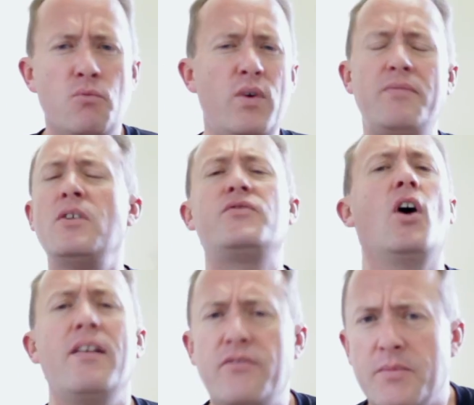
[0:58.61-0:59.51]
we've moved
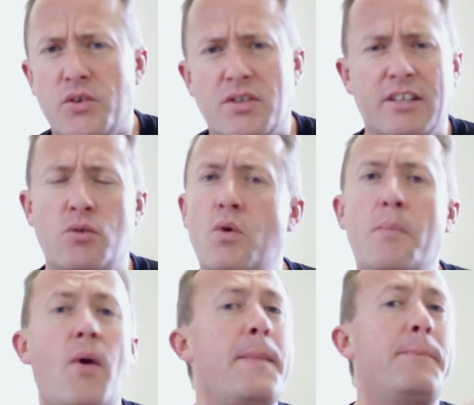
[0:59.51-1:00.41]
on from those things and we're
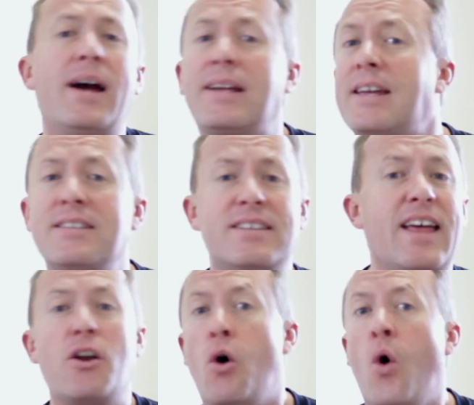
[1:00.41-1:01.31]
right back into
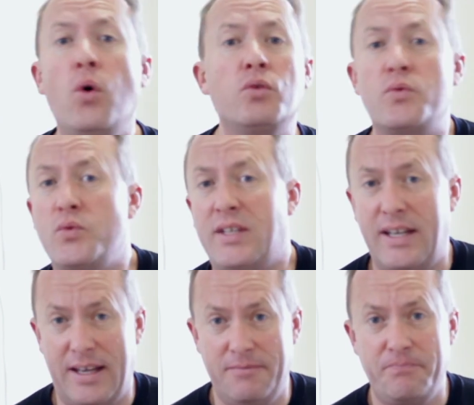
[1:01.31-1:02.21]
that old
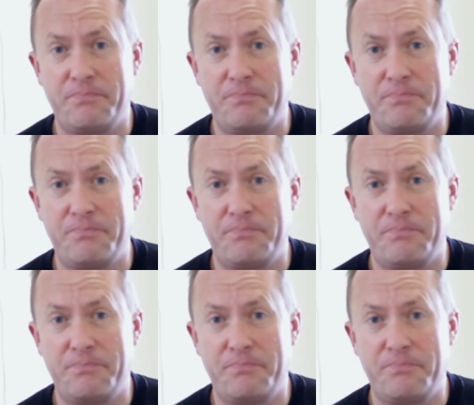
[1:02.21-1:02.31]
routine.